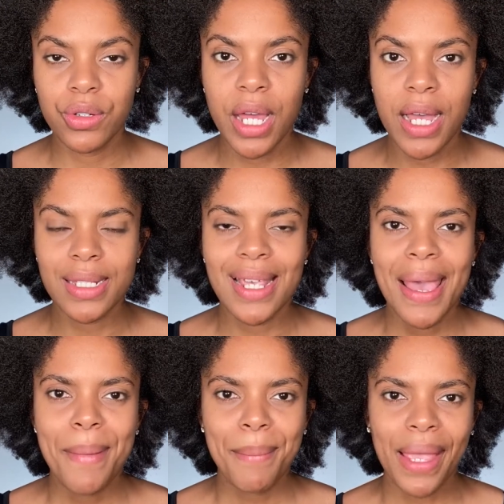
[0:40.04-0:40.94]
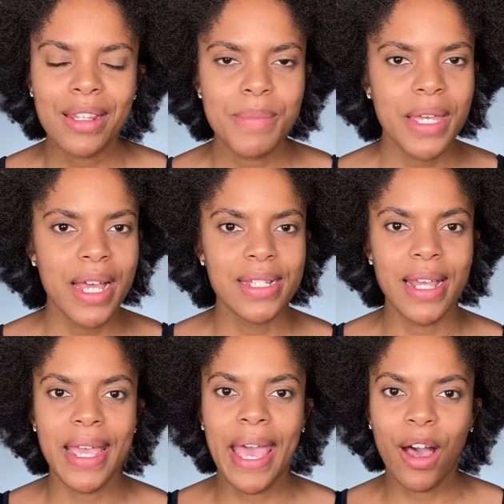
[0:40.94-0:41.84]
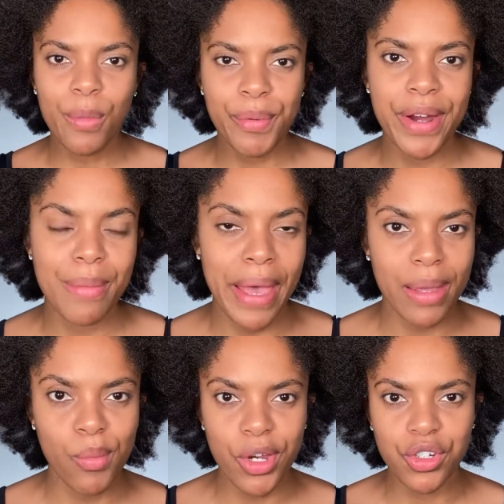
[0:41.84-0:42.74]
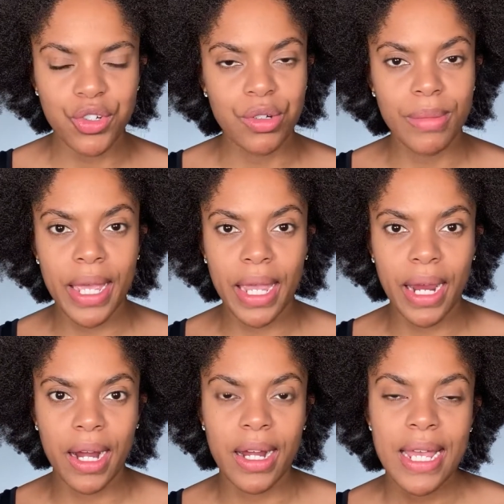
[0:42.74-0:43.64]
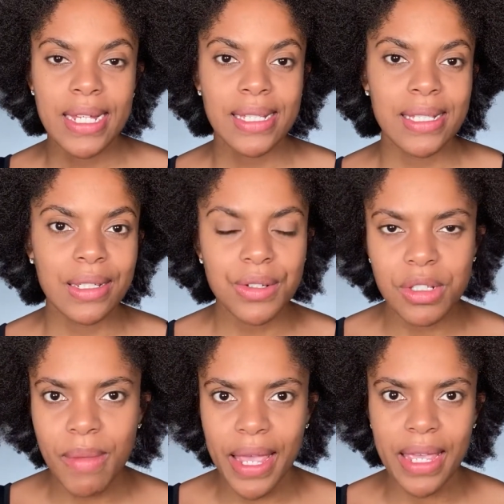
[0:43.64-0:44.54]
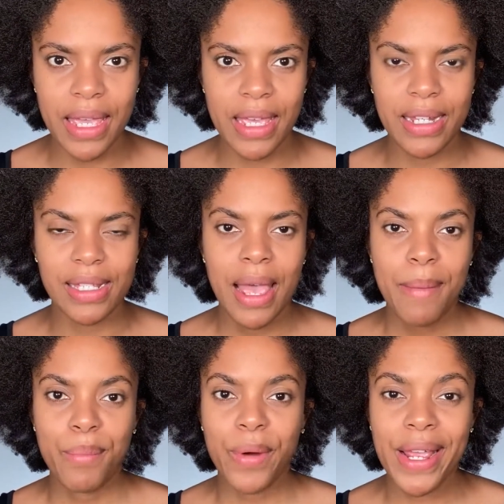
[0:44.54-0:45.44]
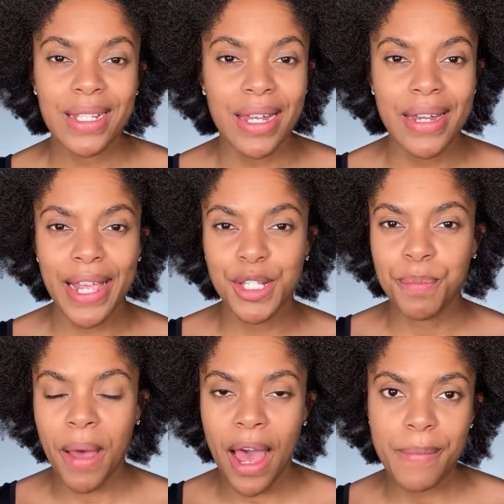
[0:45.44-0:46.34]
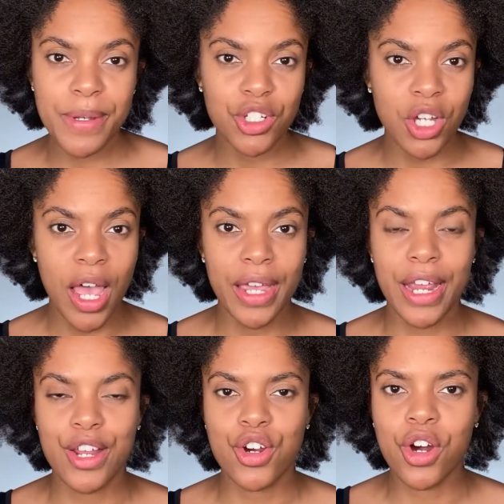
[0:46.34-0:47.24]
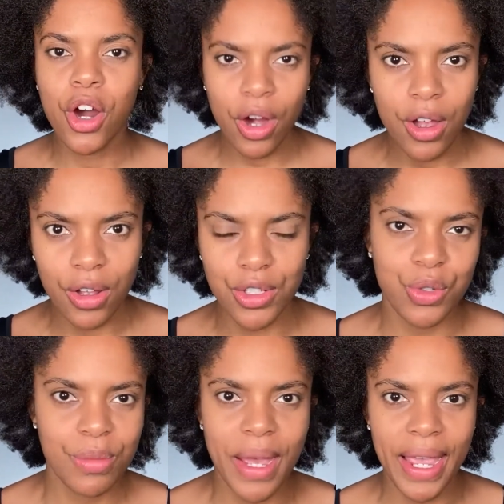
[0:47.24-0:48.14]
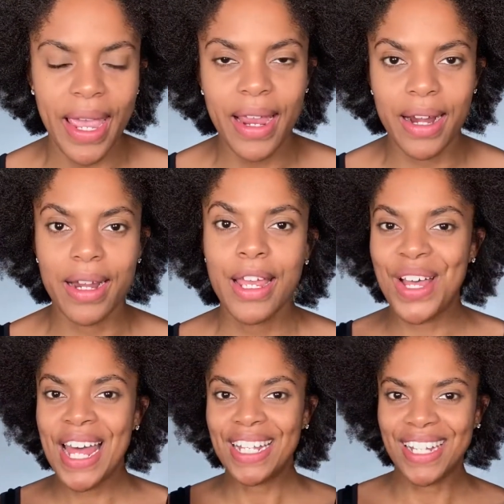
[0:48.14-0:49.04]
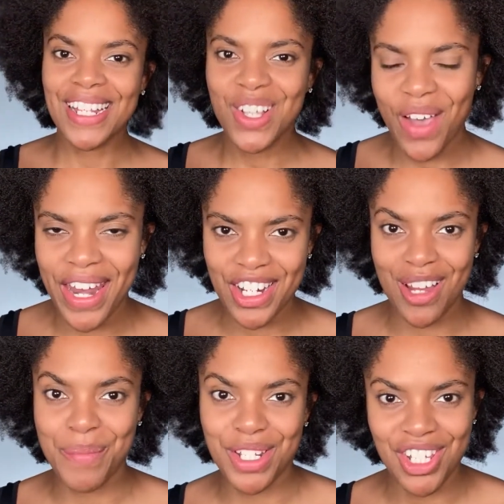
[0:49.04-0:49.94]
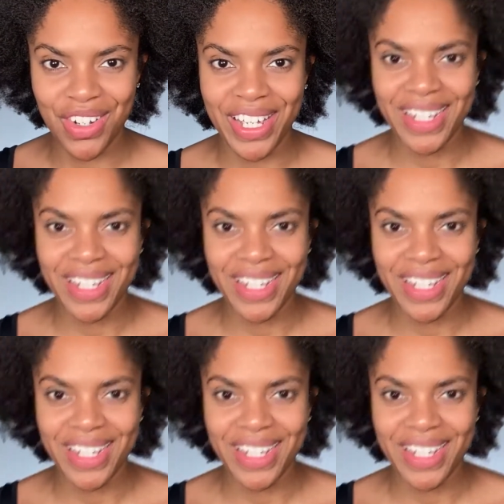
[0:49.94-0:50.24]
knots, mainly because they help bring back moisture to my hair, seals my ends, brings a nice pop, shine, and curl to my hair. Let's go ahead and jump into it.